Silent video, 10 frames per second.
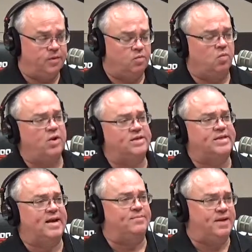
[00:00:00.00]
Well, what does
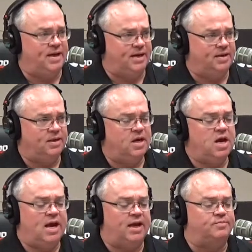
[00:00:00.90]
that mean?
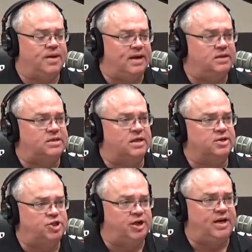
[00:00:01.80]
It means that
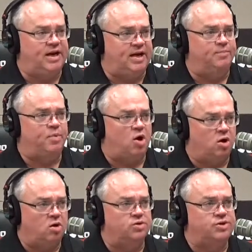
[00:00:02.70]
GE
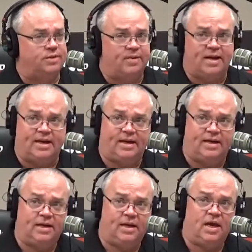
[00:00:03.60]
borrows the
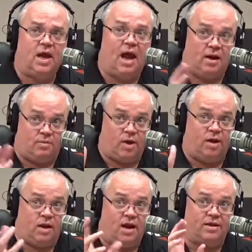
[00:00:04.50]
money, and a
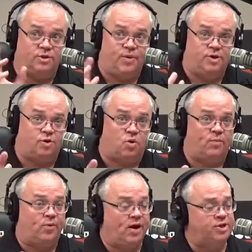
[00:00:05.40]
lot of these major
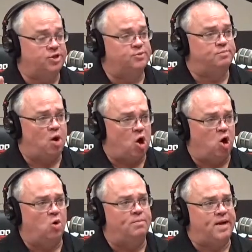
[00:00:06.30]
corporations
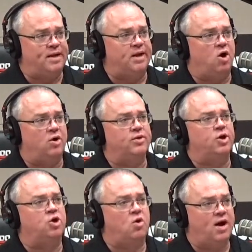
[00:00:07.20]
borrow money on their
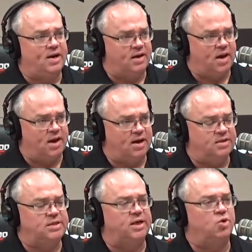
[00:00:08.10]
credit
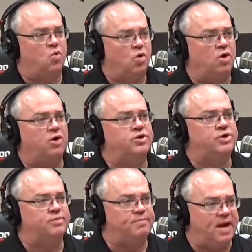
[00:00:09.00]
lines in order
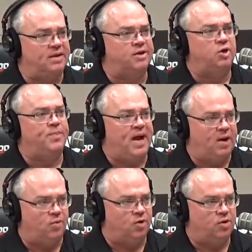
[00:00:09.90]
to make their
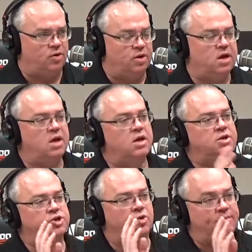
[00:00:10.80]
payroll.
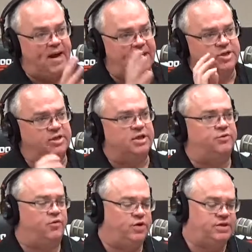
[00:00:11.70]
So imagine this
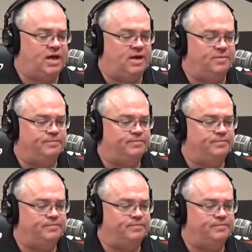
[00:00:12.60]
for a second.